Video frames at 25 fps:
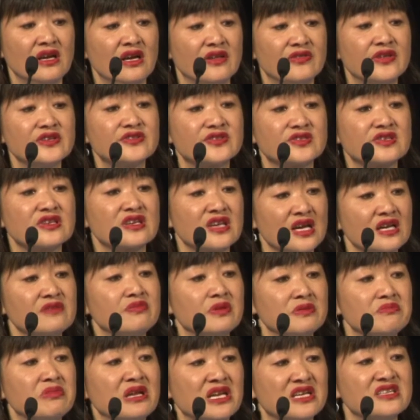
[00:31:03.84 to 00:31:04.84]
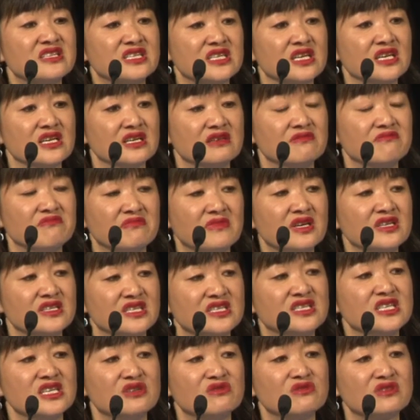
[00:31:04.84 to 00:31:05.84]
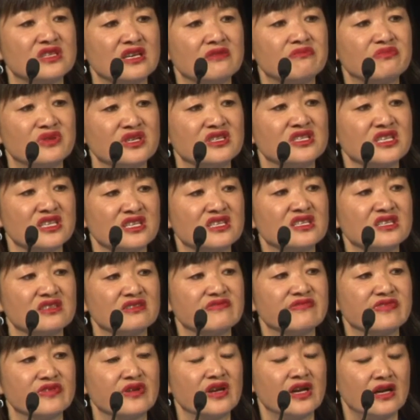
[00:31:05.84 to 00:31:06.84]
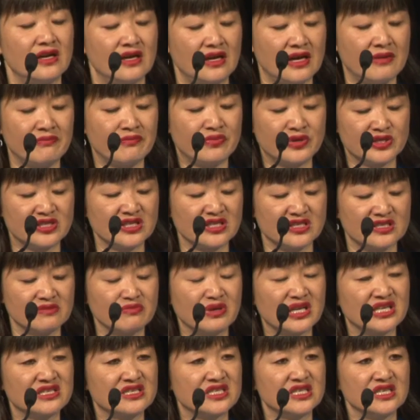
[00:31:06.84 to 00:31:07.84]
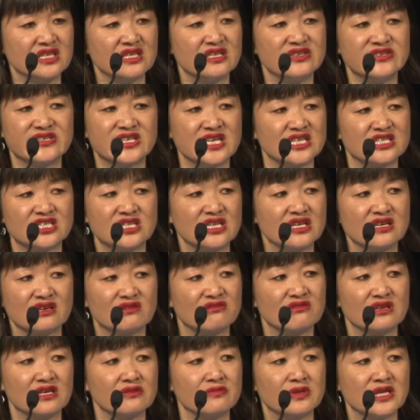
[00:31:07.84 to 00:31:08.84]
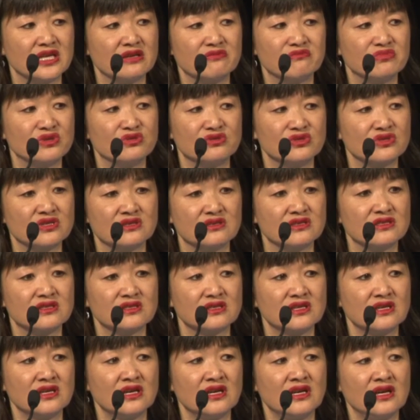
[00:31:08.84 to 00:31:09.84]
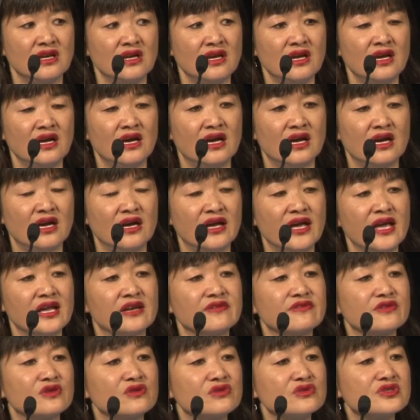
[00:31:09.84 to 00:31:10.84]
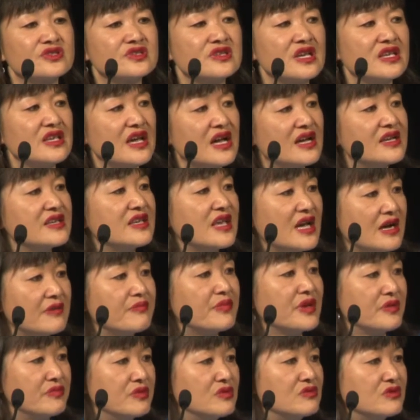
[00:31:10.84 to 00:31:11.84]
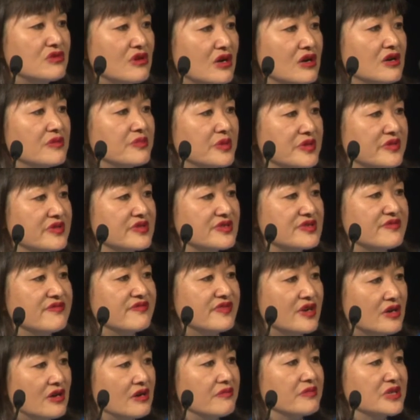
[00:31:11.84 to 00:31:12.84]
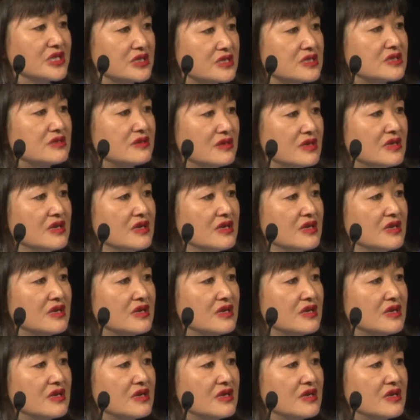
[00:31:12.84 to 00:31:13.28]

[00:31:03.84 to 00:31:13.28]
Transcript: this capability to deal with unpredictability is actually incredibly important. And of course, our young people grow up in this environment.